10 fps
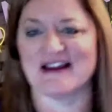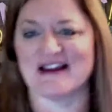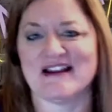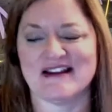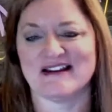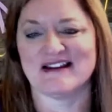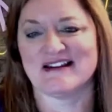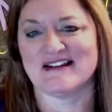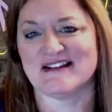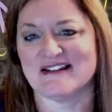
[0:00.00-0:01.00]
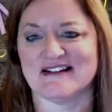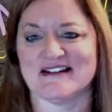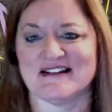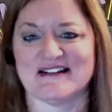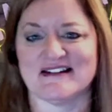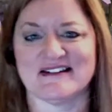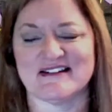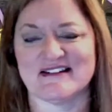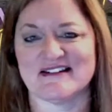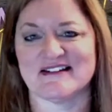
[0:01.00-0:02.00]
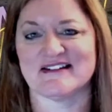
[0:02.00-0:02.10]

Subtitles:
This person isn't speaking.